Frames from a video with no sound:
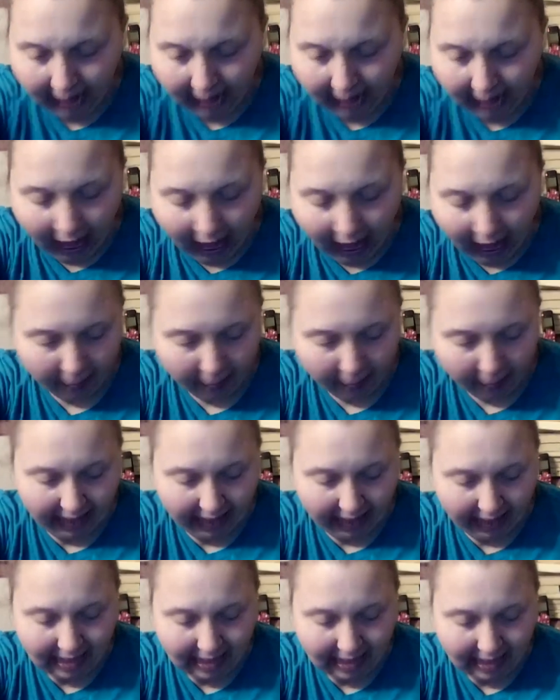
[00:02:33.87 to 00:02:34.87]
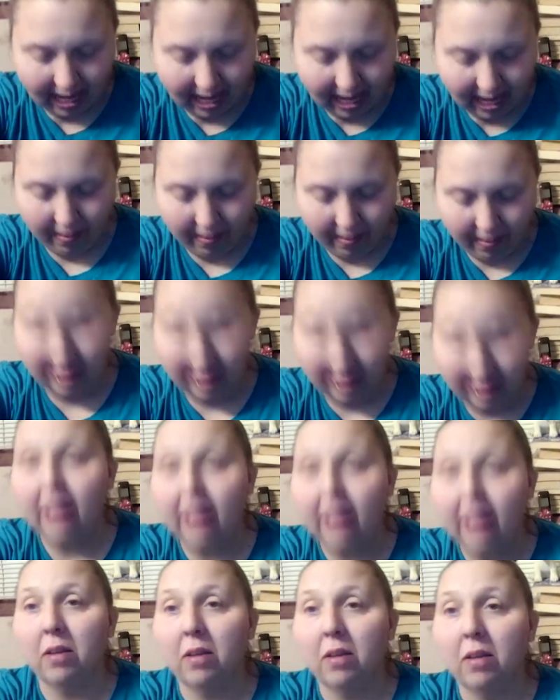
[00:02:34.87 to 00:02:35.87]
I mean, last time out, he
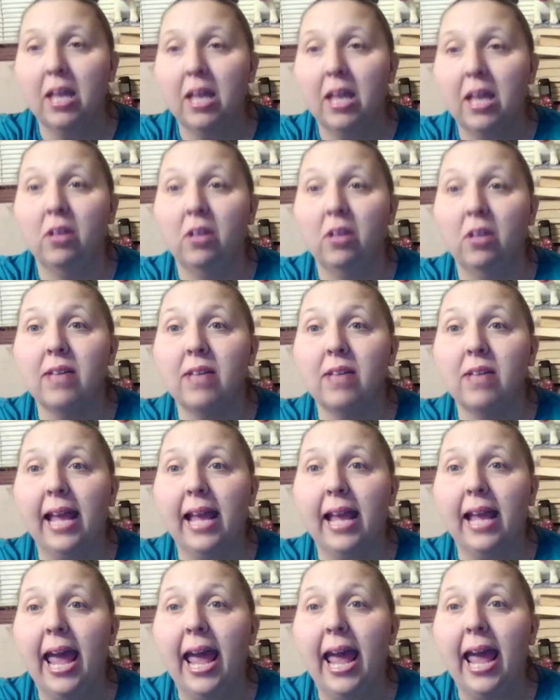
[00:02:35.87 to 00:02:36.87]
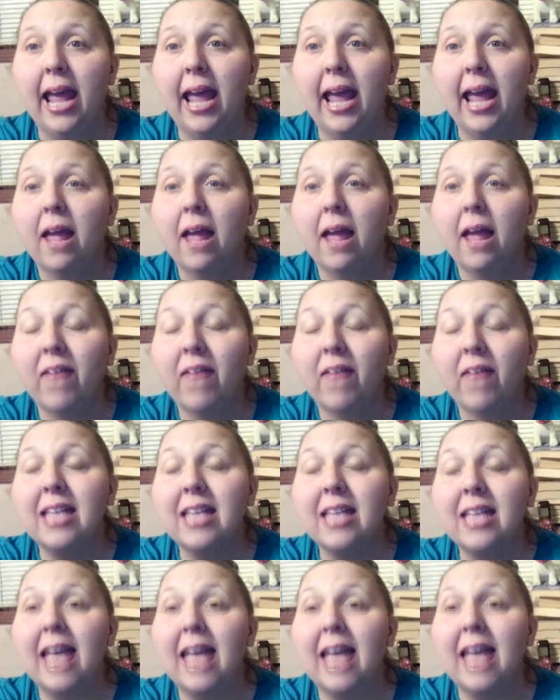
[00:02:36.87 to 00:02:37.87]
closed like a
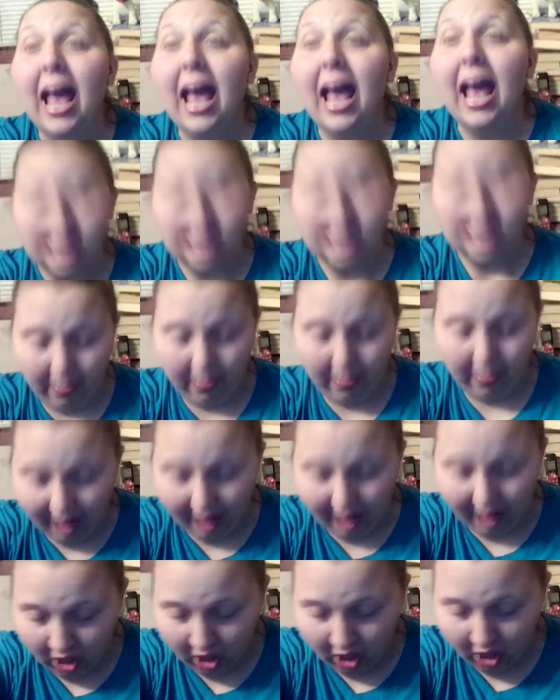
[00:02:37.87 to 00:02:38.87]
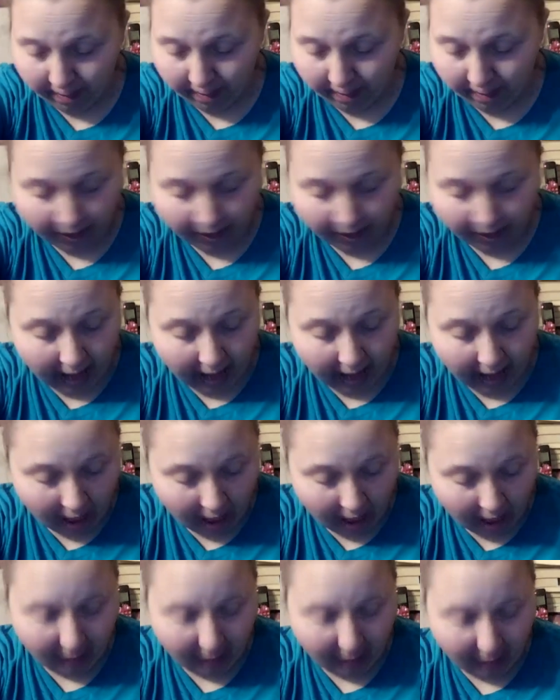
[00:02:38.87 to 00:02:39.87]
fantastic banshee. You know,
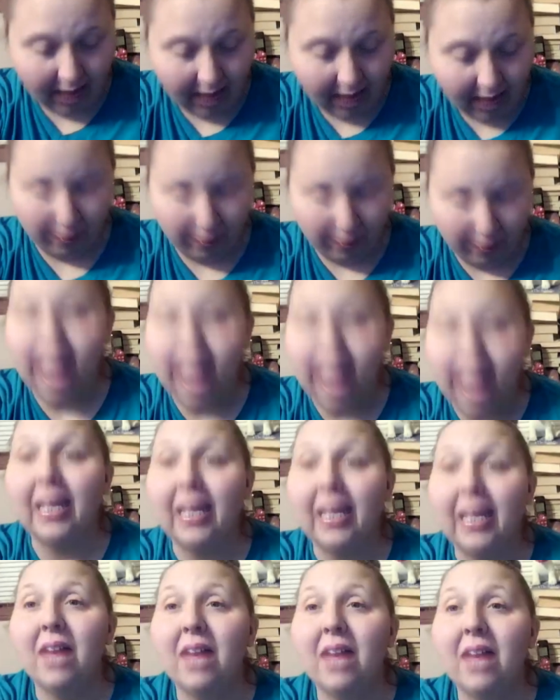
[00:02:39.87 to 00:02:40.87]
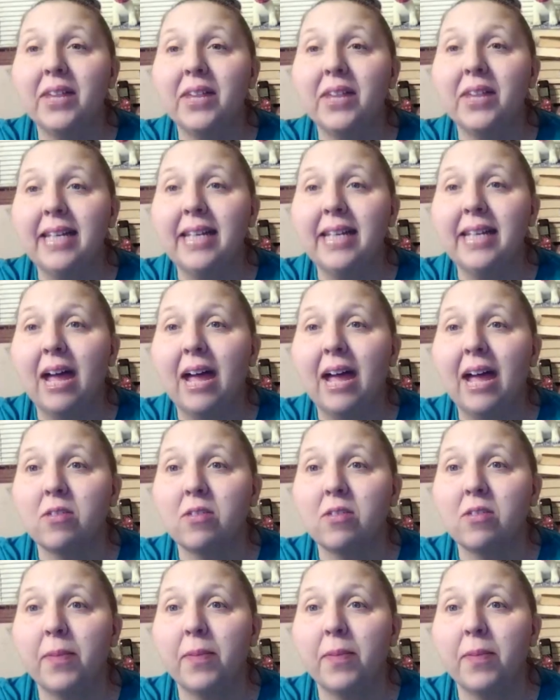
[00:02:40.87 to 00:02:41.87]
he came from 11 down to
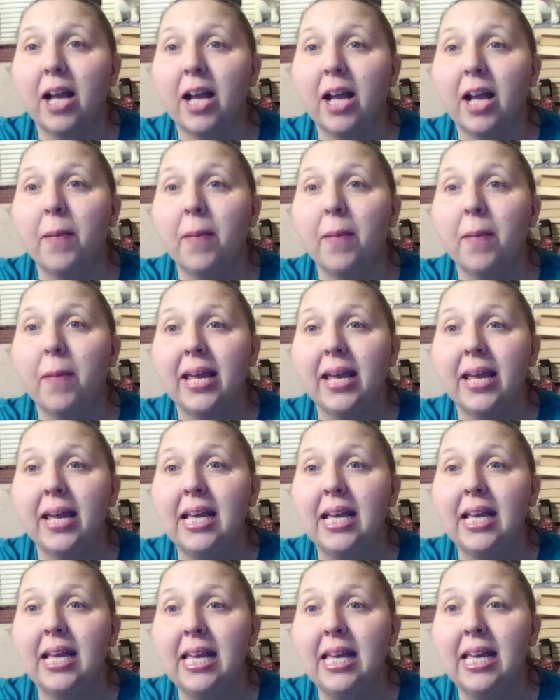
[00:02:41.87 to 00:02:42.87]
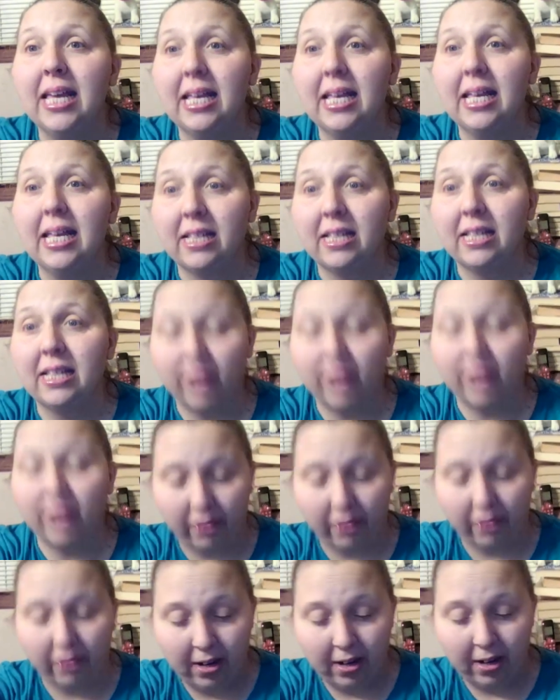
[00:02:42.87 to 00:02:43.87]
pick up an easy victory,
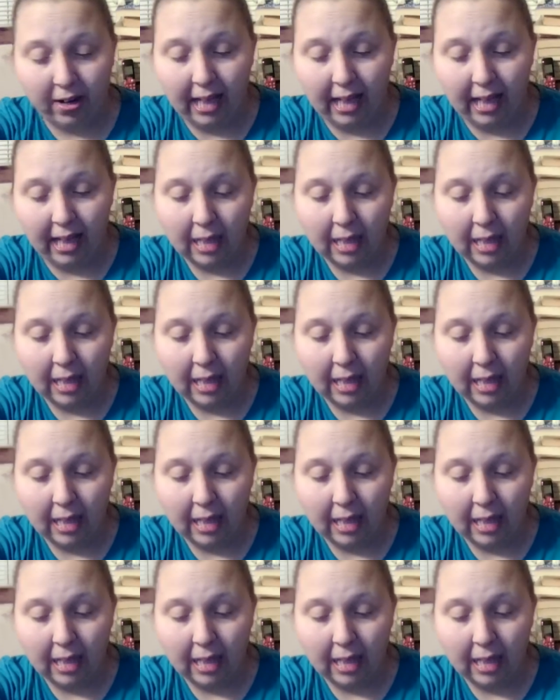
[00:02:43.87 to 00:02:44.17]
you guys.